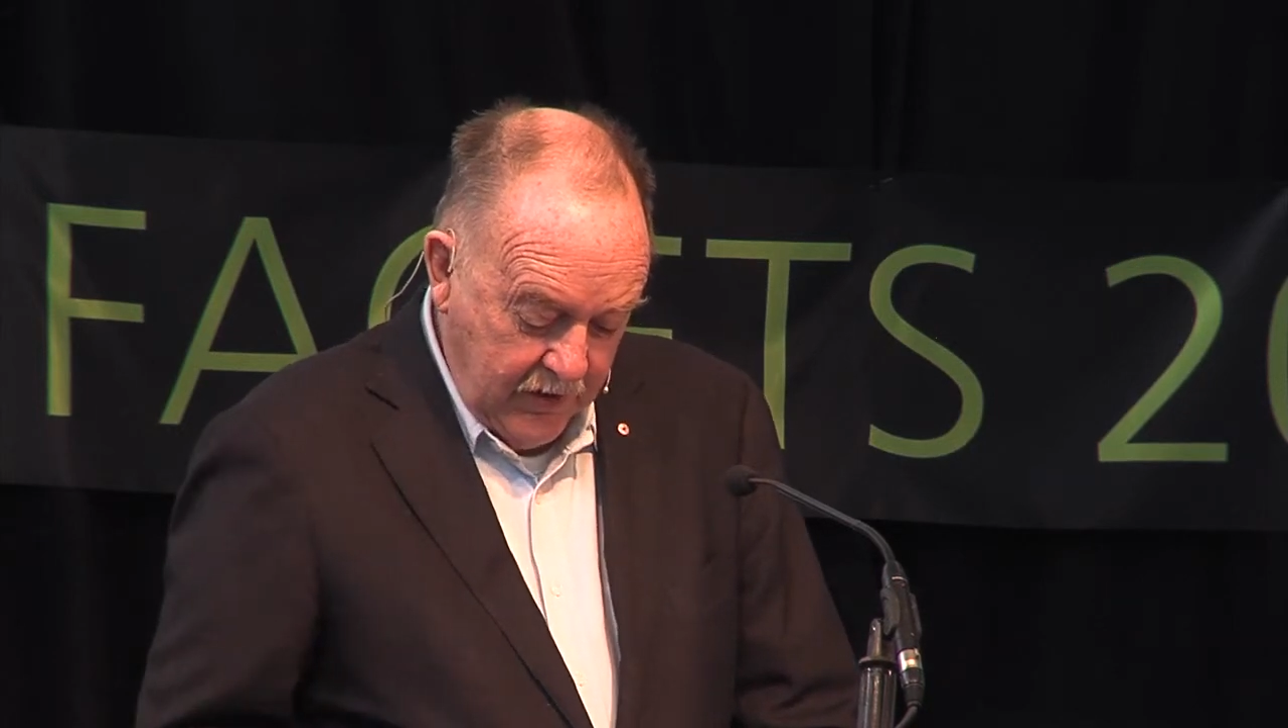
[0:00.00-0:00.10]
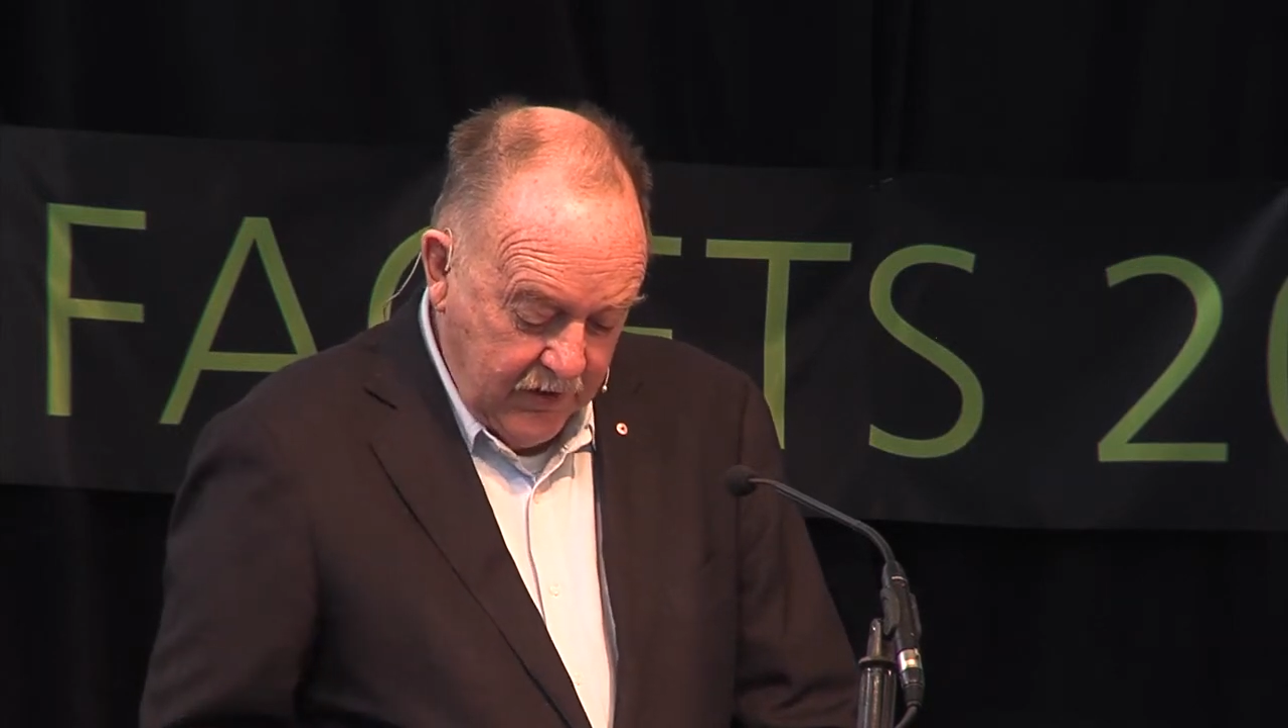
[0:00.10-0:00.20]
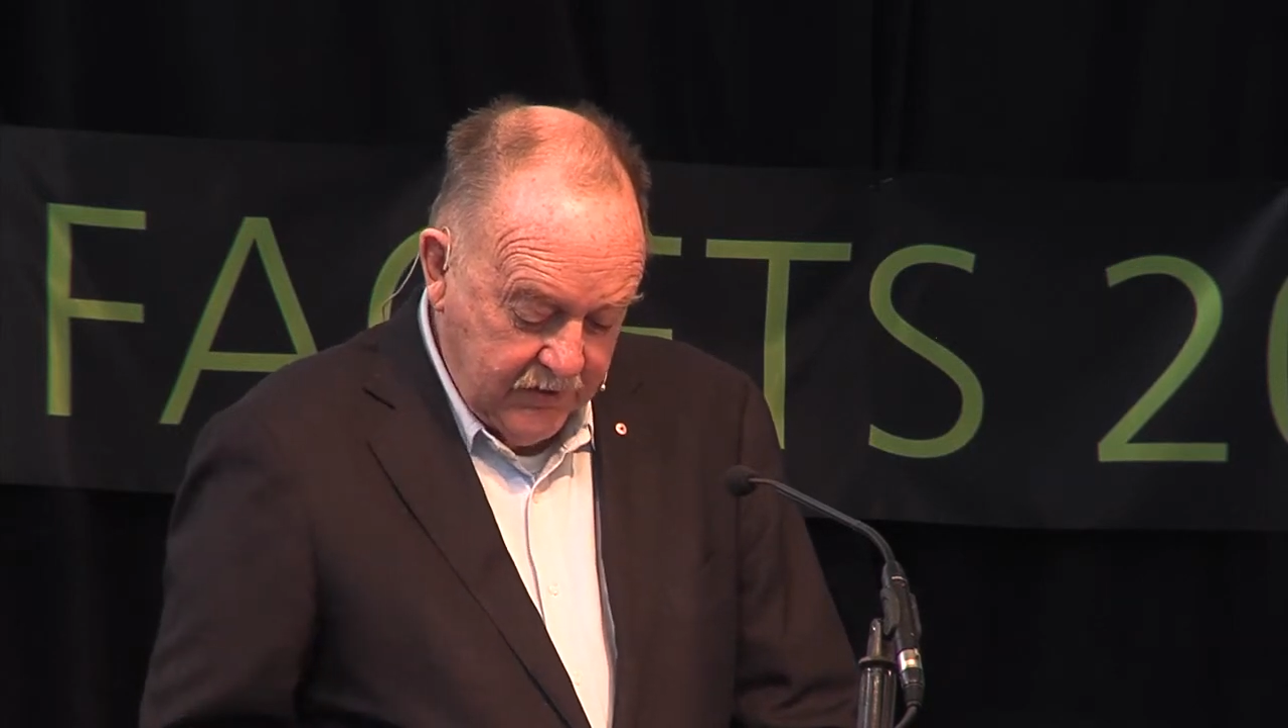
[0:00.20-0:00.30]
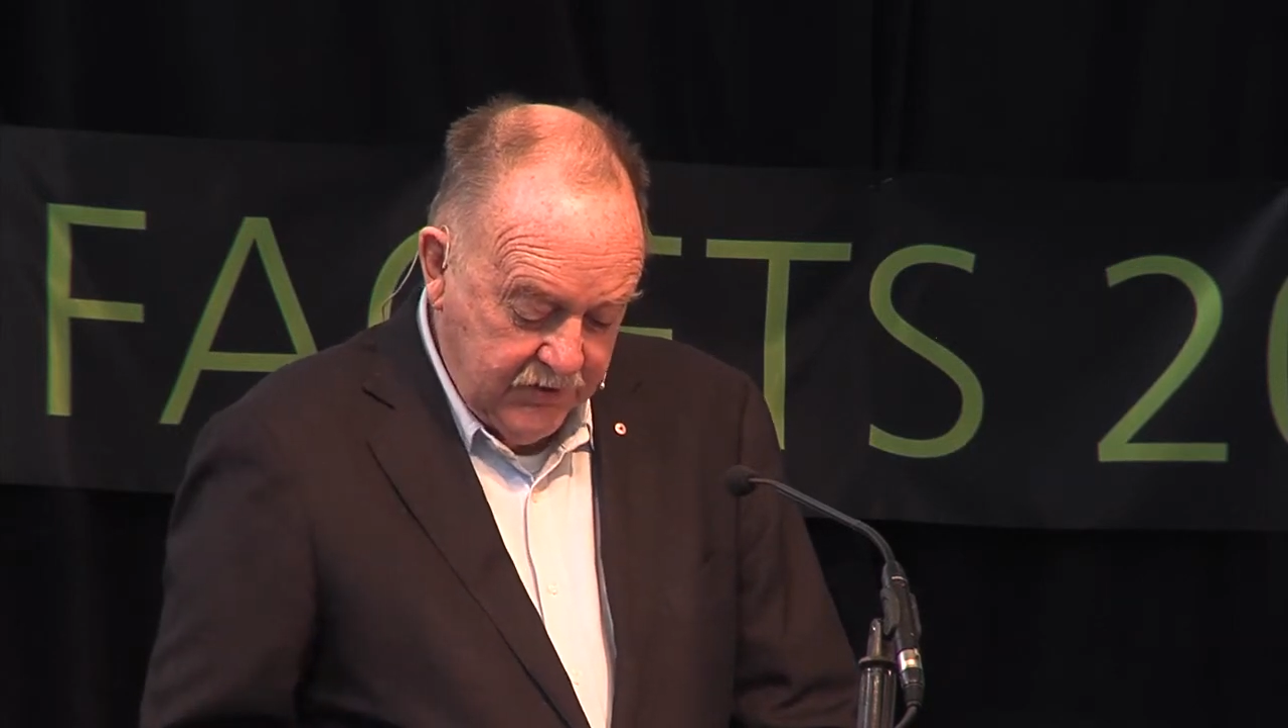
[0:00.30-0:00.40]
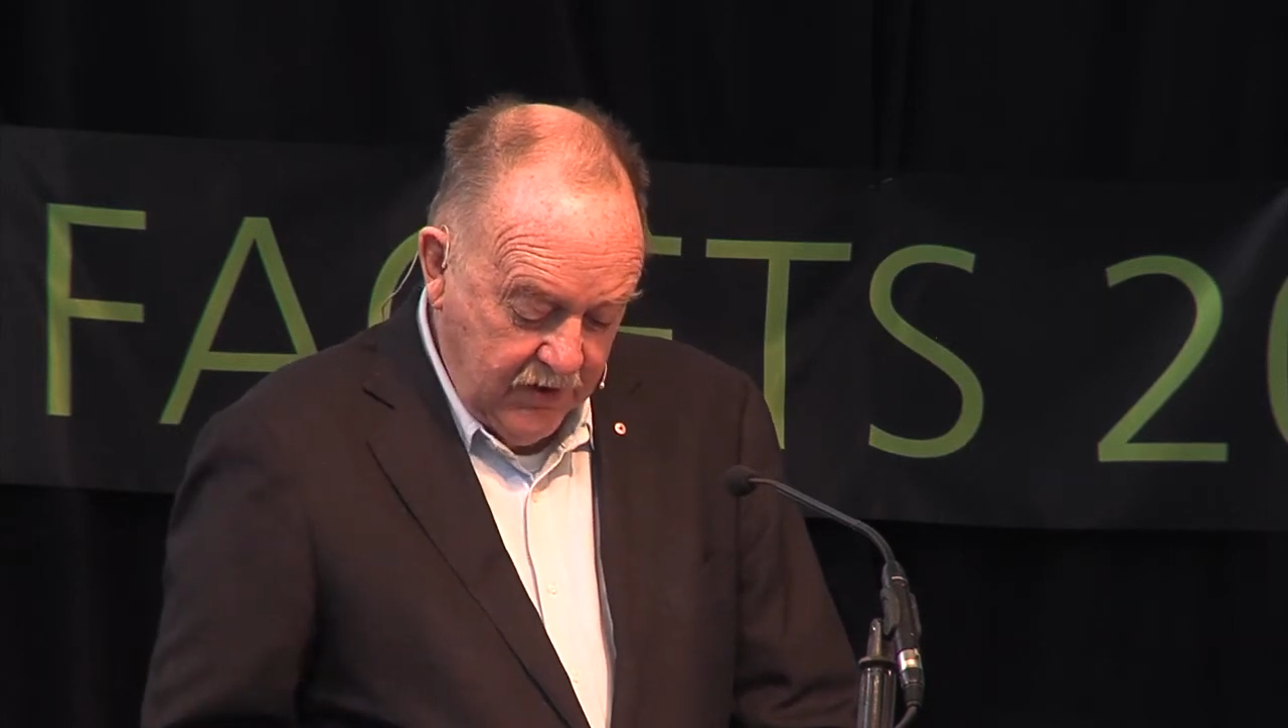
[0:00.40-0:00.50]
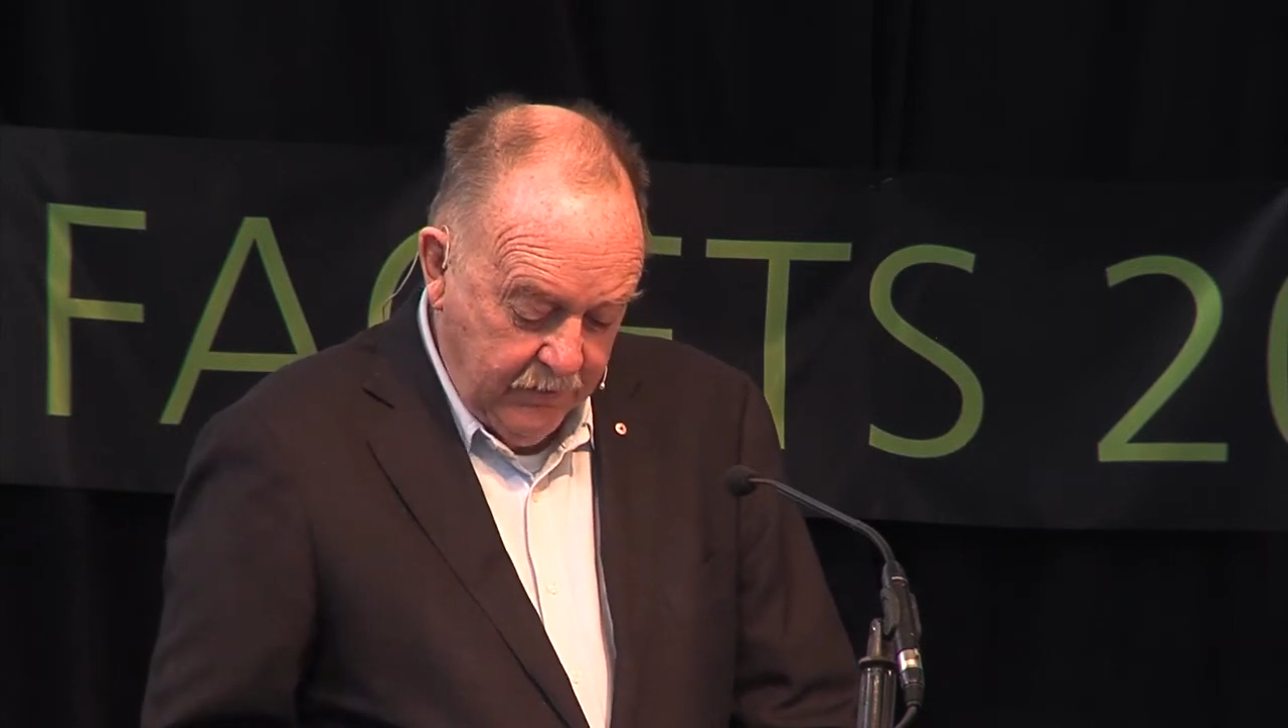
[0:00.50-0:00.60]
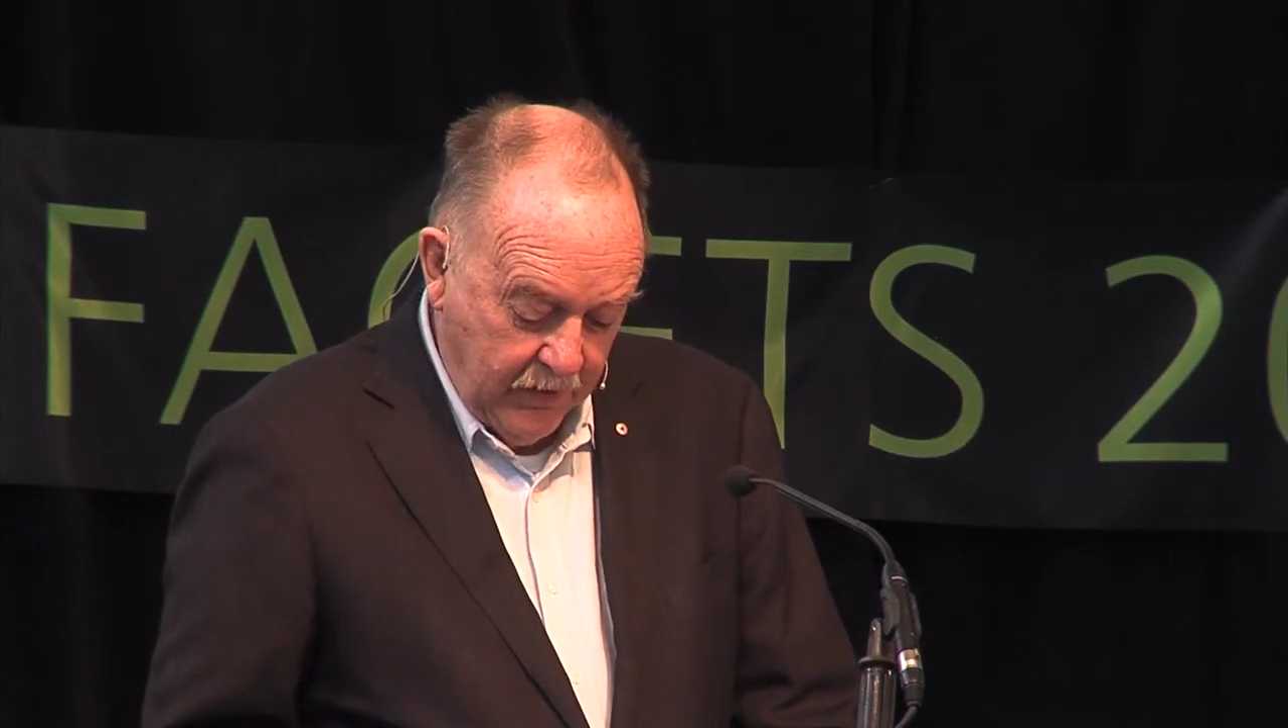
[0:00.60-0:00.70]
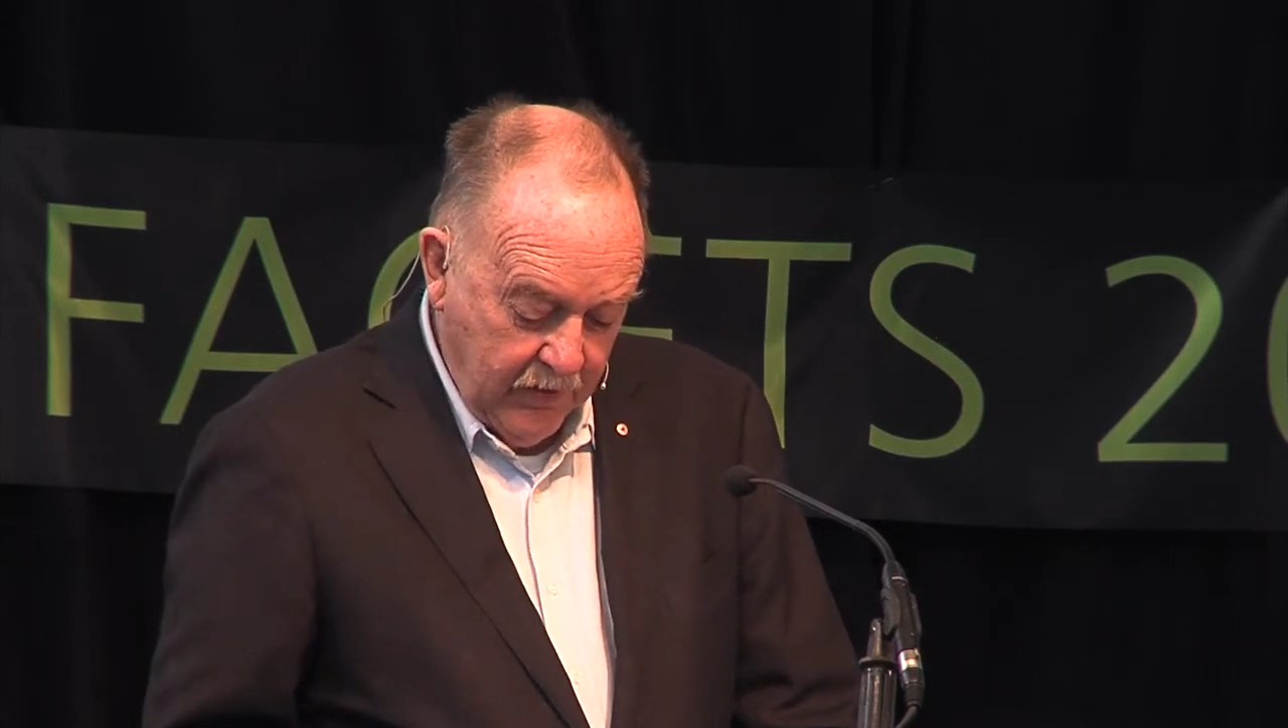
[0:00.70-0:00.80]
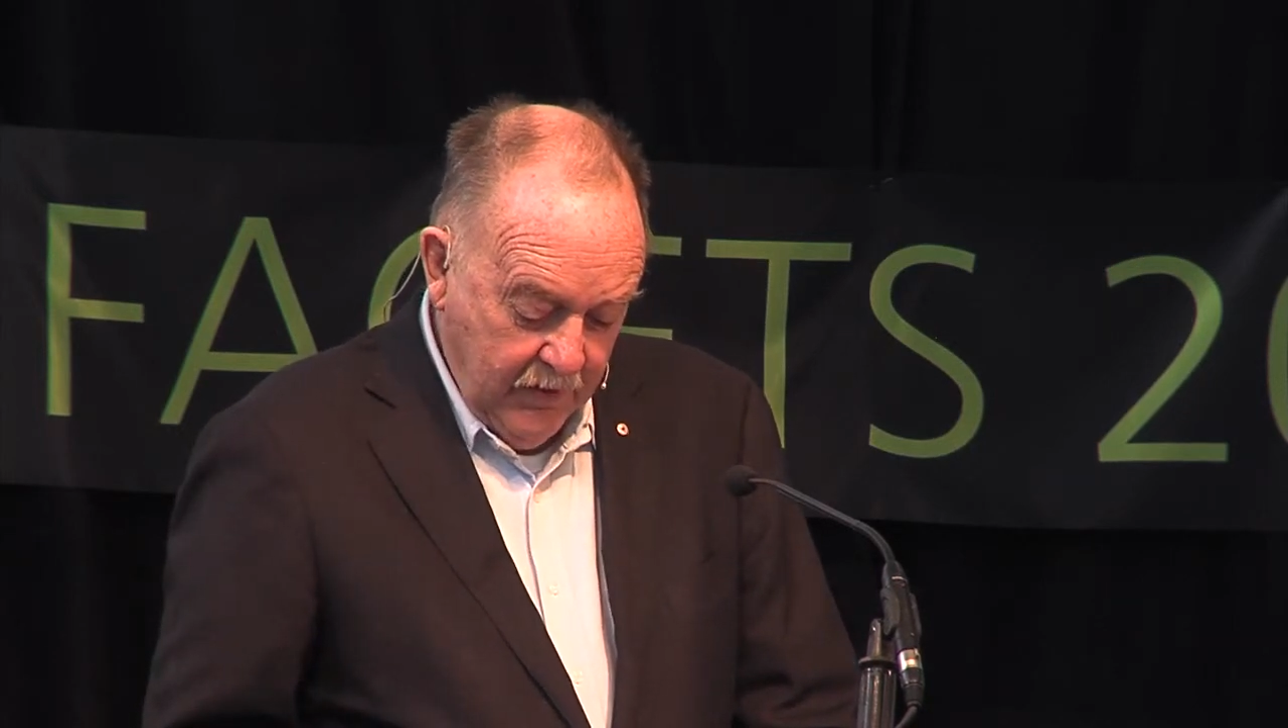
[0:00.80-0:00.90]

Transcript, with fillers: to get cheaper